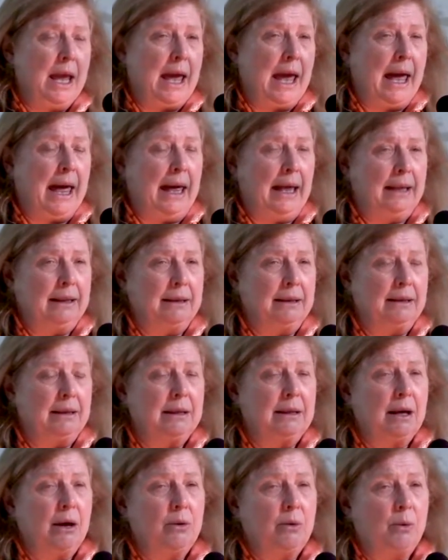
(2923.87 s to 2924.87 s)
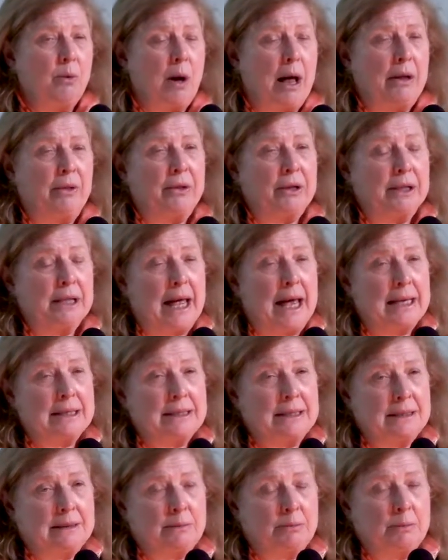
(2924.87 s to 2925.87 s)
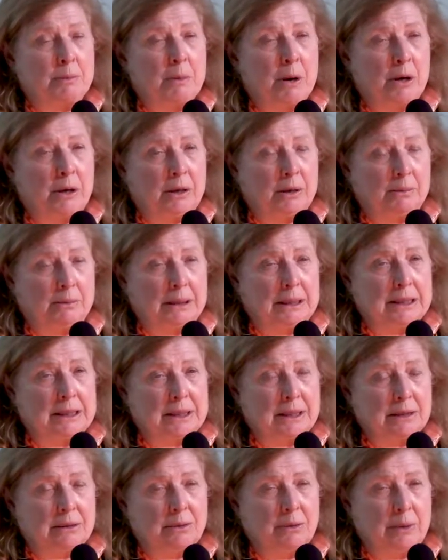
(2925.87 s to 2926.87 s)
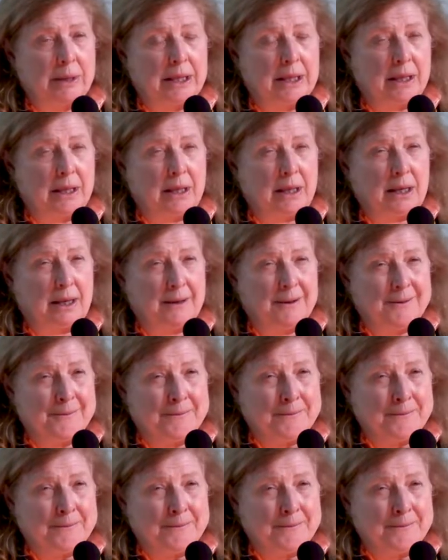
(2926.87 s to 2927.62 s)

And though, while the glass is remarkably still with the